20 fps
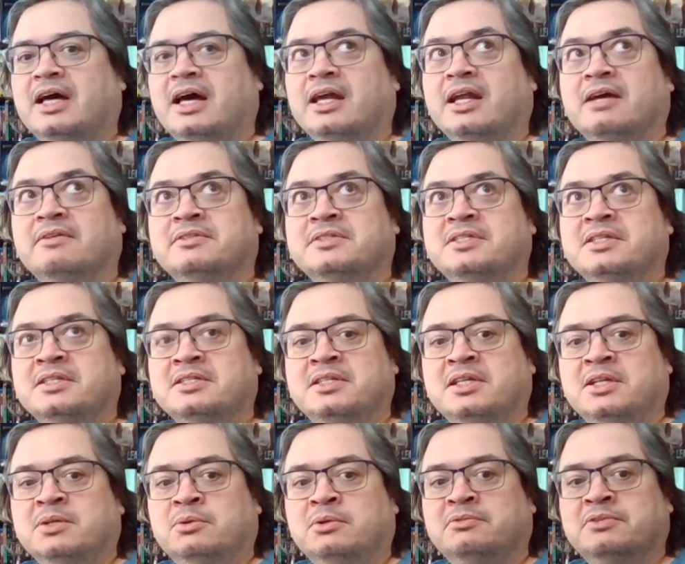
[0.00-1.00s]
God, I haven't seen
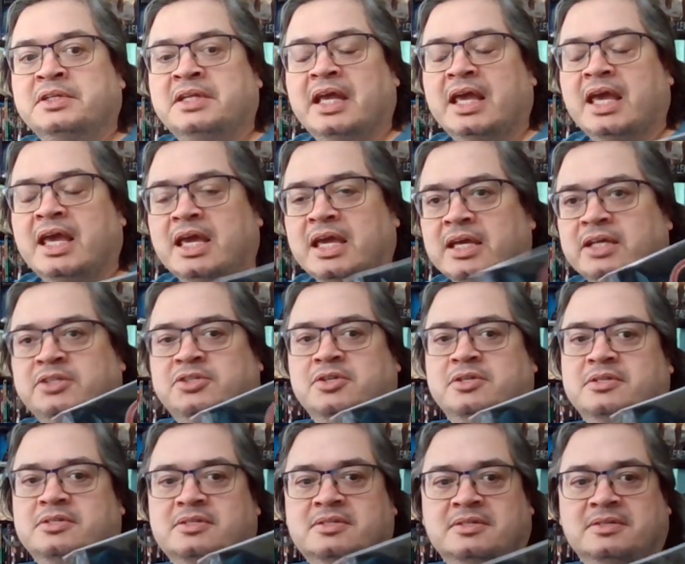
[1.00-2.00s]
Teen Wolf in
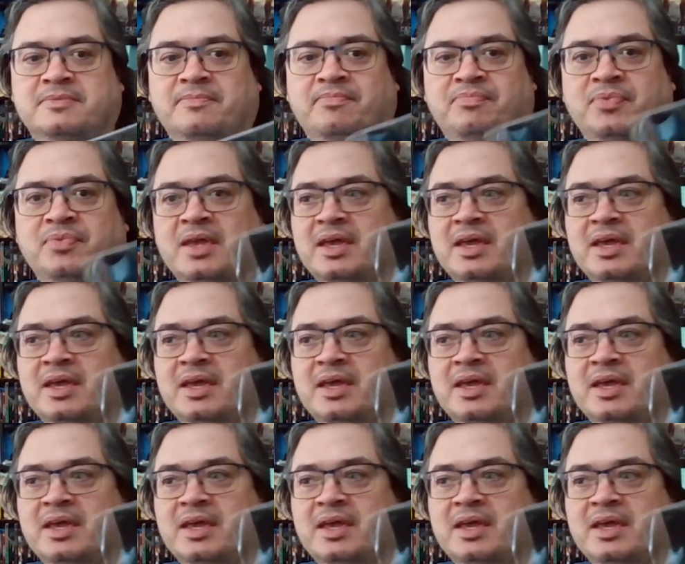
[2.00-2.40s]
ages.